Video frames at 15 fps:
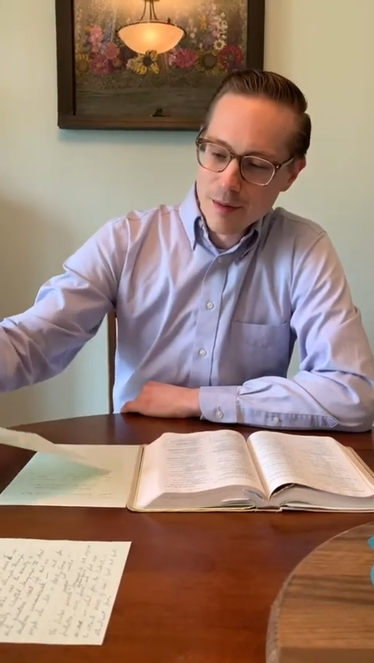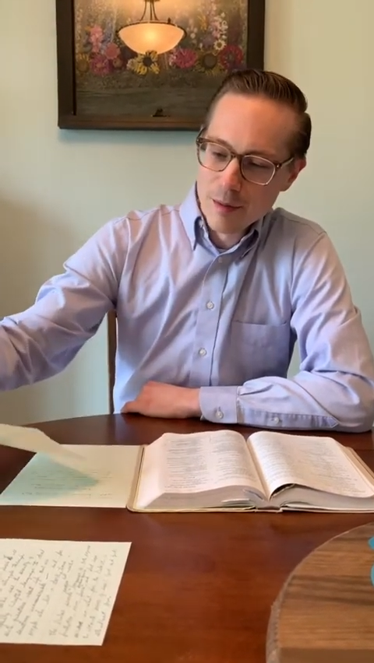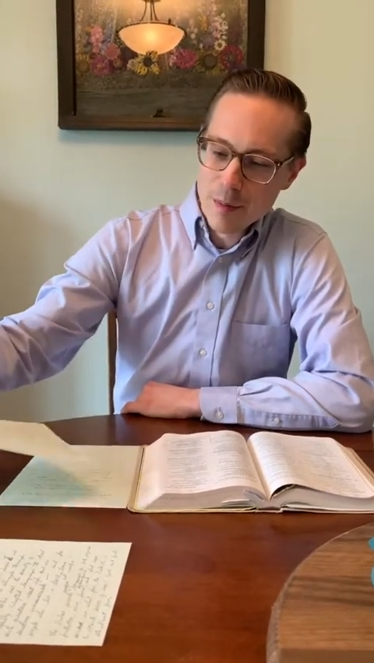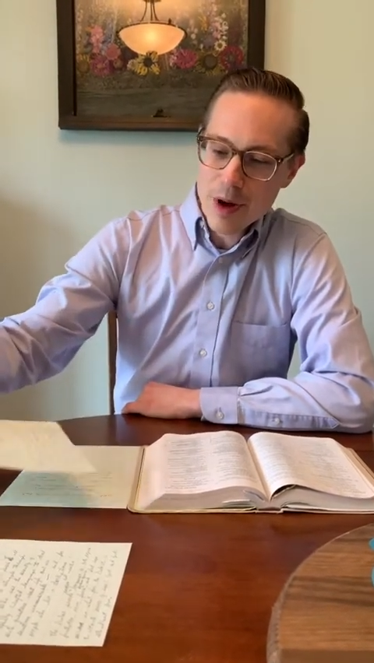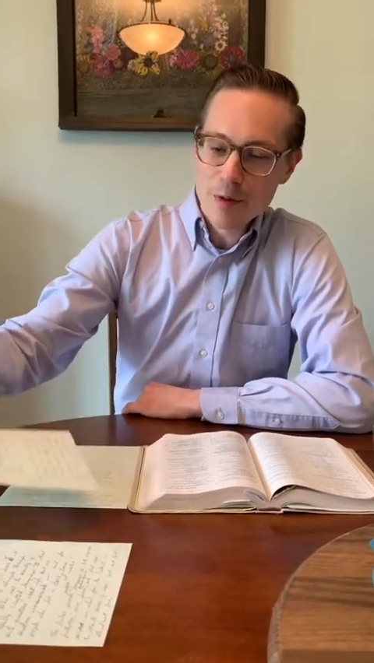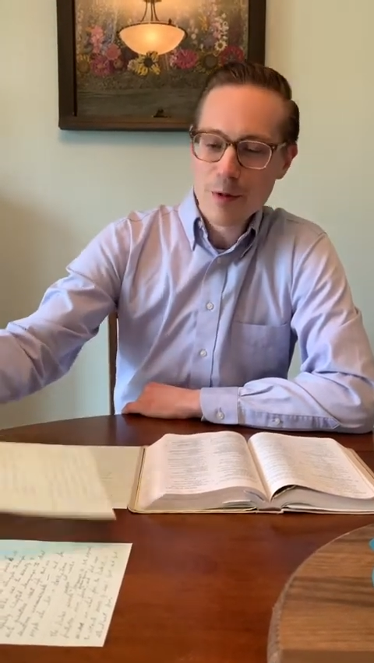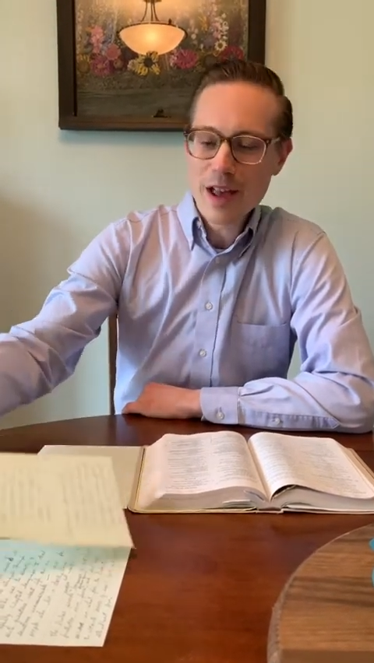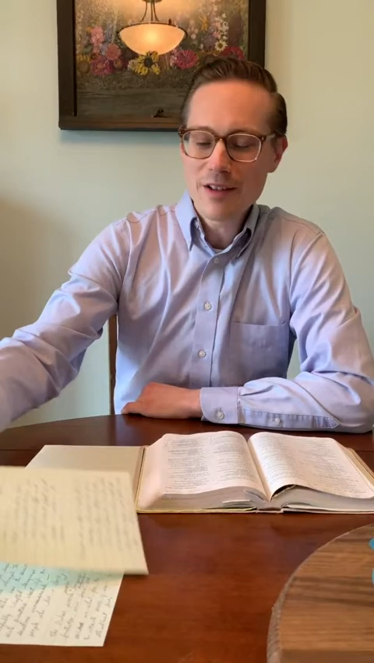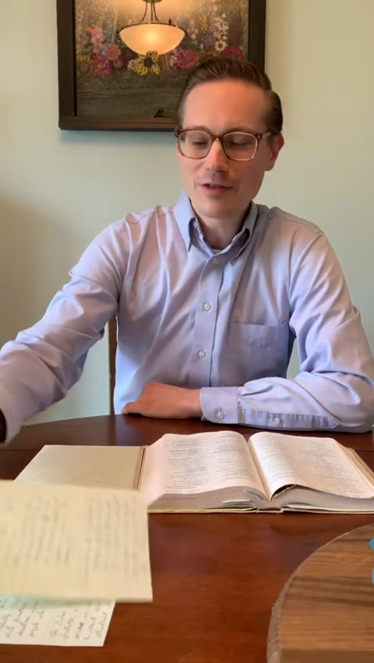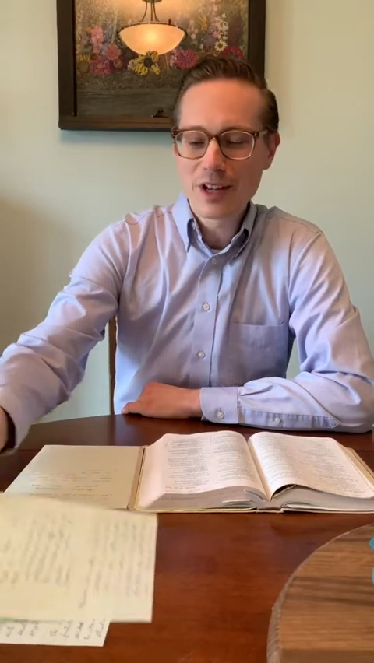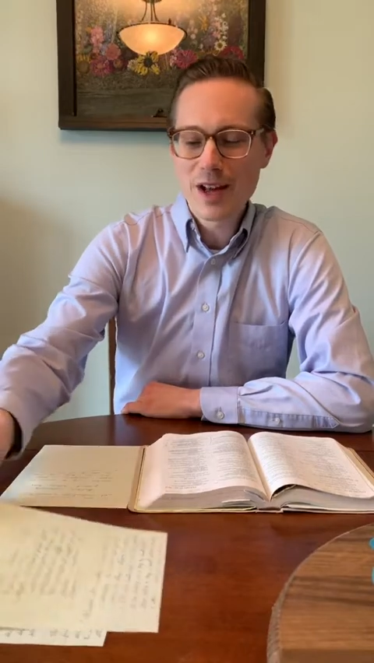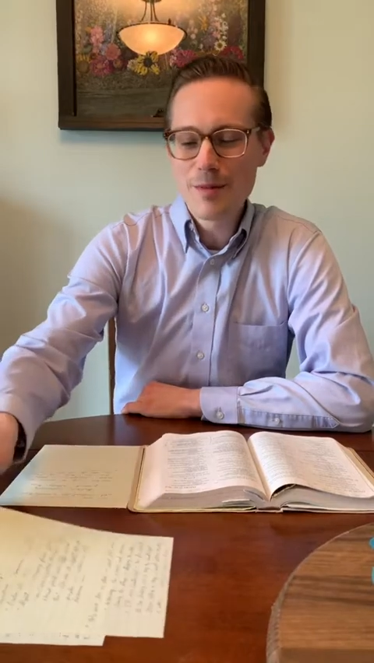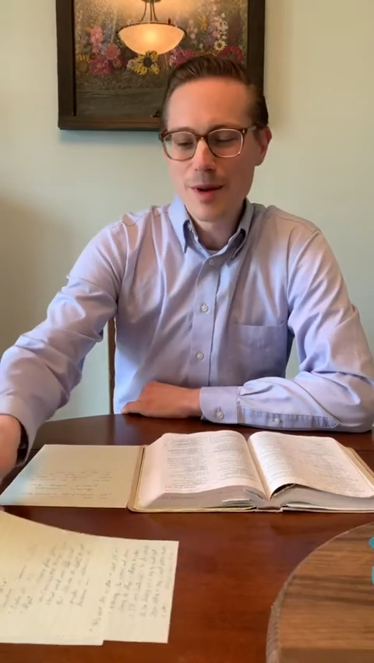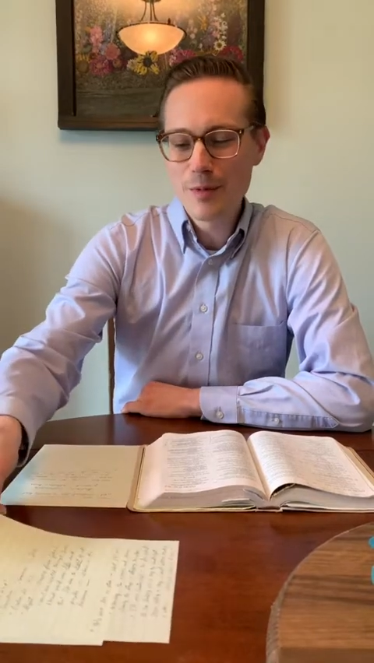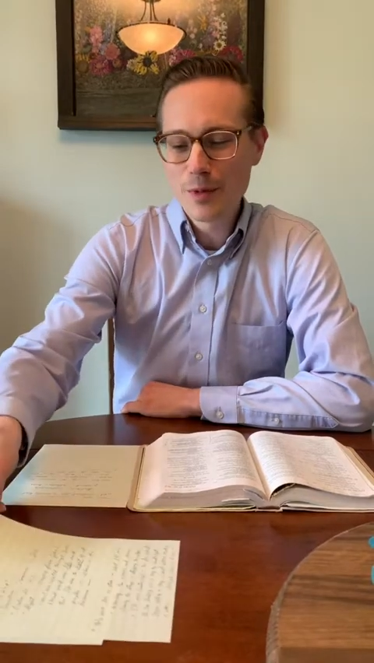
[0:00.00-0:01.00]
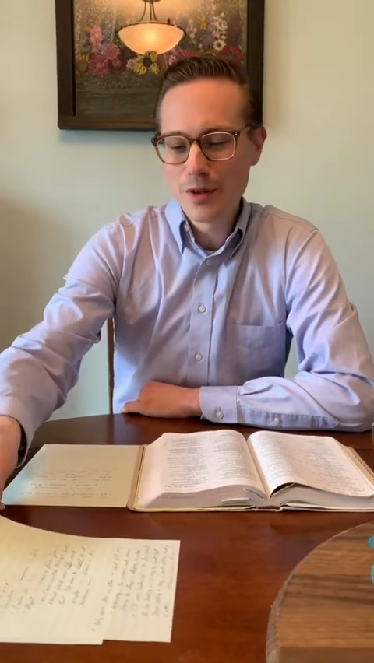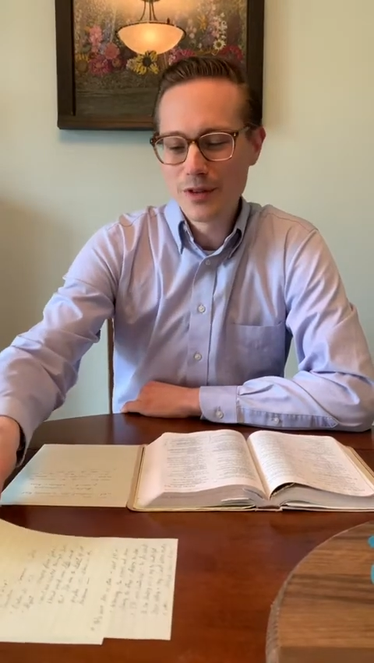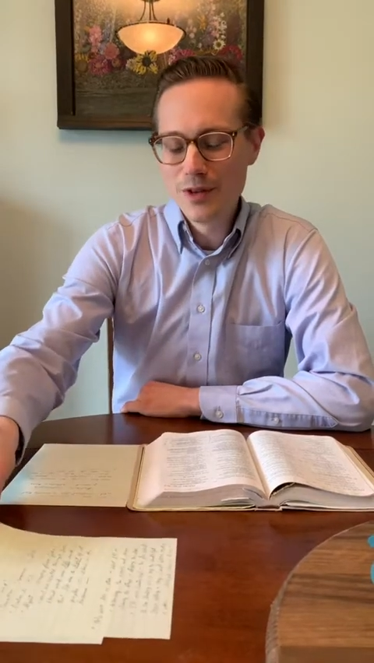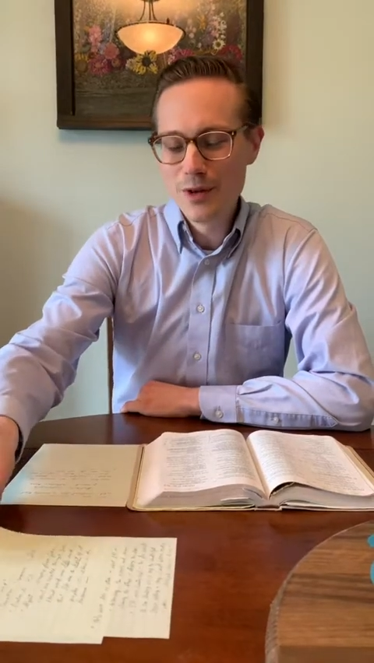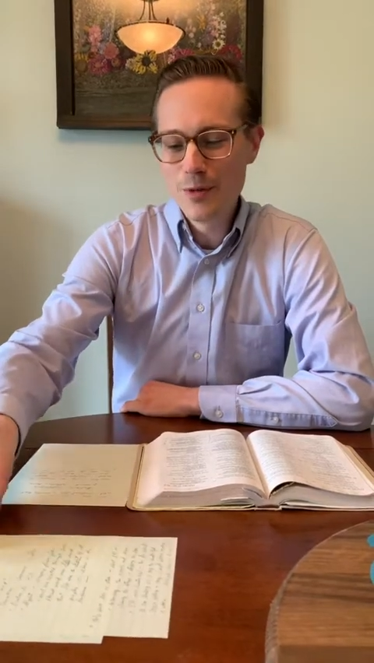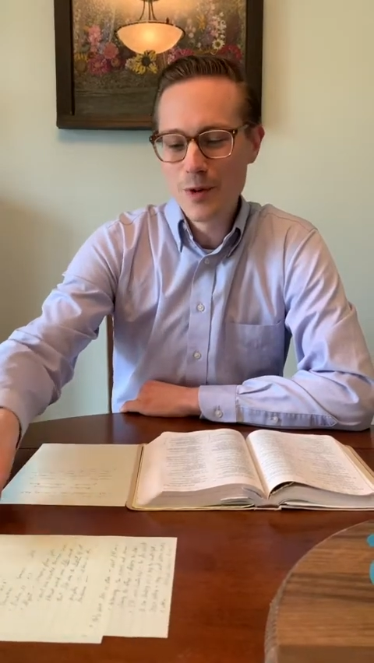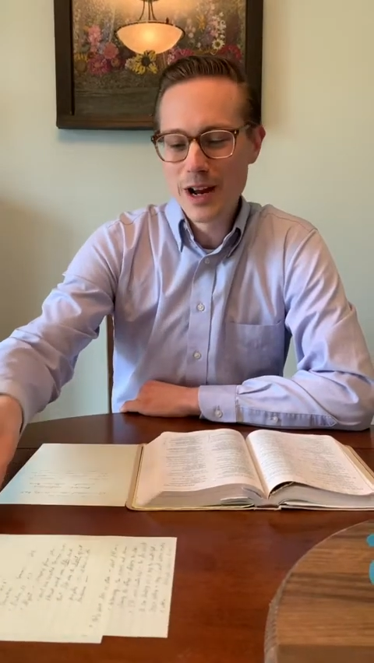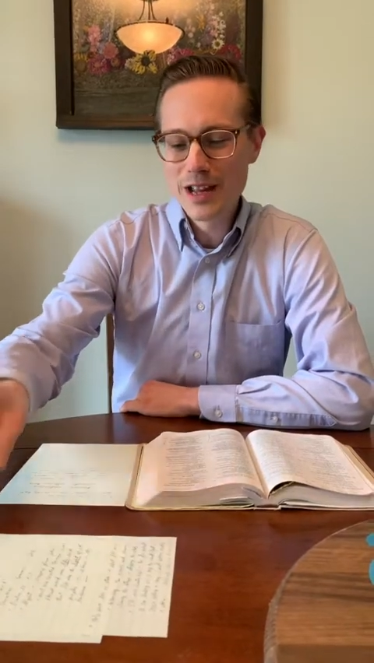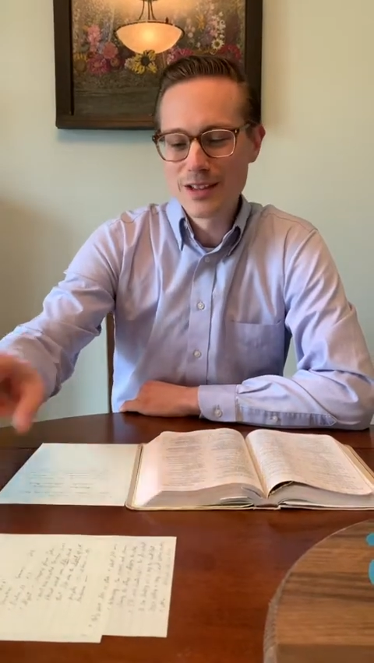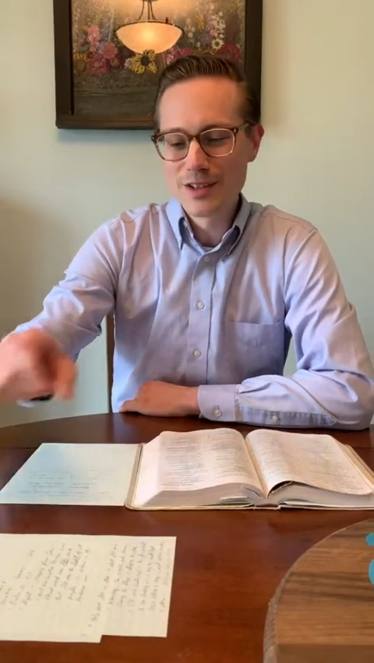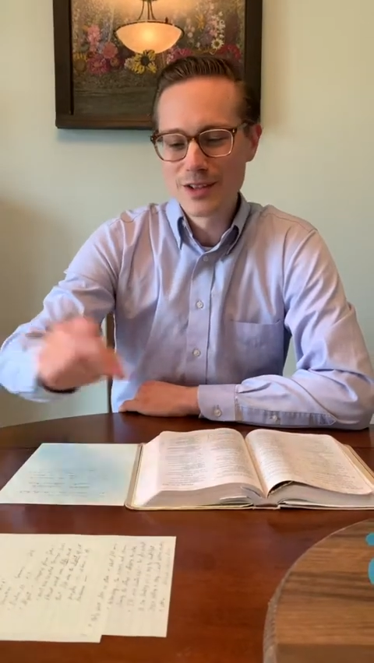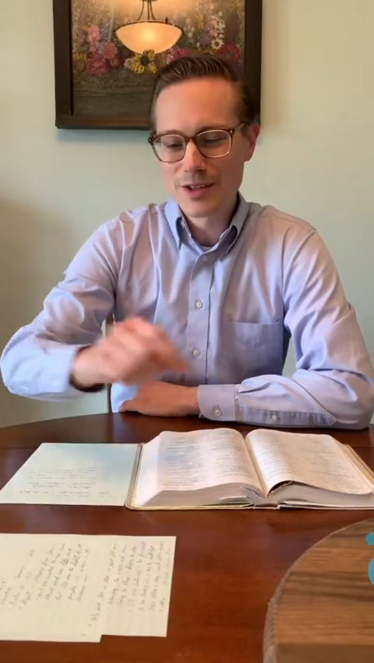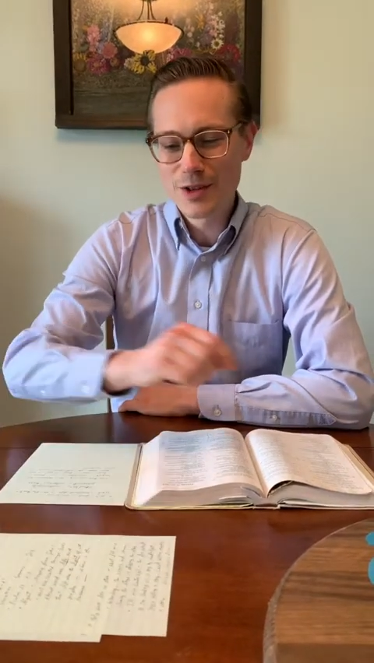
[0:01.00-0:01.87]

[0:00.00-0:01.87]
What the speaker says: But we have to come up with new ways